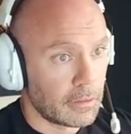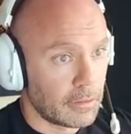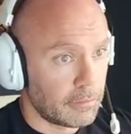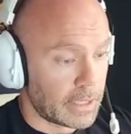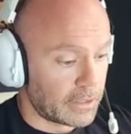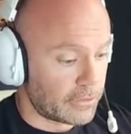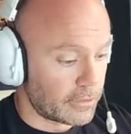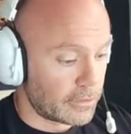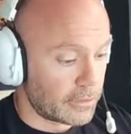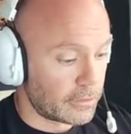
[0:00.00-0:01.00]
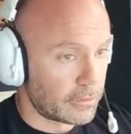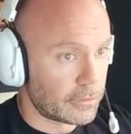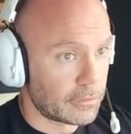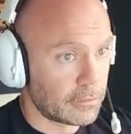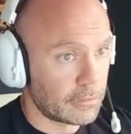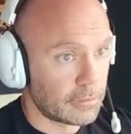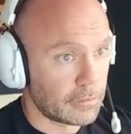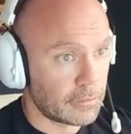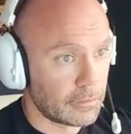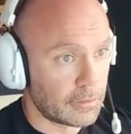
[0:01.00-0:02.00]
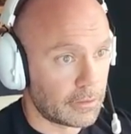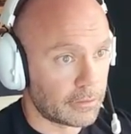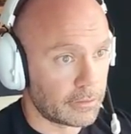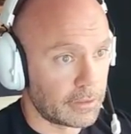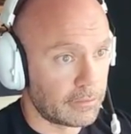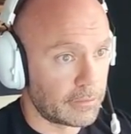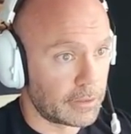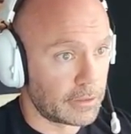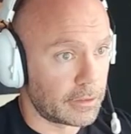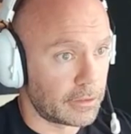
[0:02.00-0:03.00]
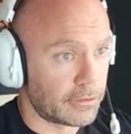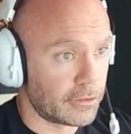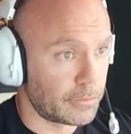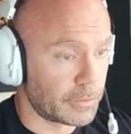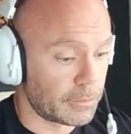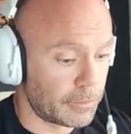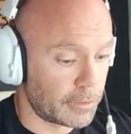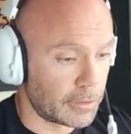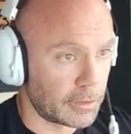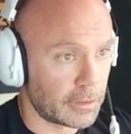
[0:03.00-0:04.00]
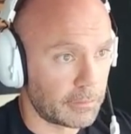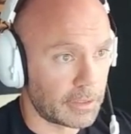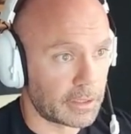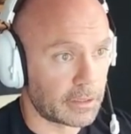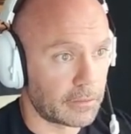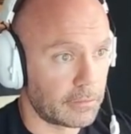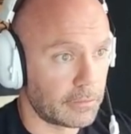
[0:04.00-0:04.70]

Master those. All three of them are super important. I'm not going to